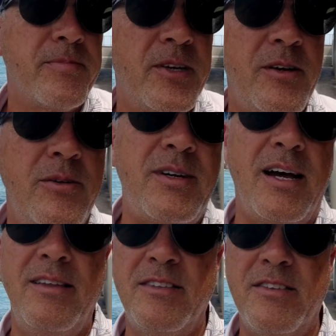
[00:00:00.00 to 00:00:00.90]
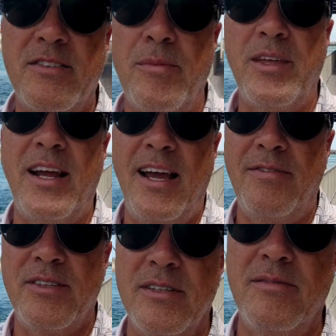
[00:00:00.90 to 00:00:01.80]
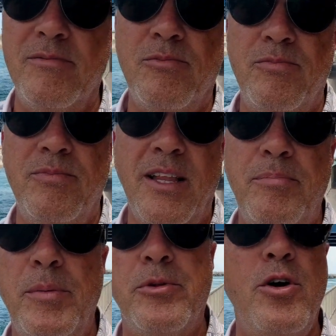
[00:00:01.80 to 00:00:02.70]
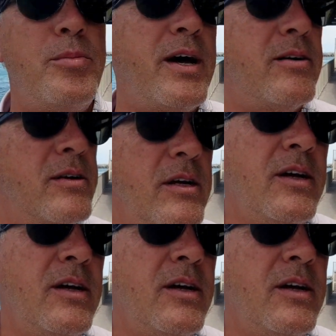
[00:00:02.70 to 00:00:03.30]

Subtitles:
this is something that I have to let people know about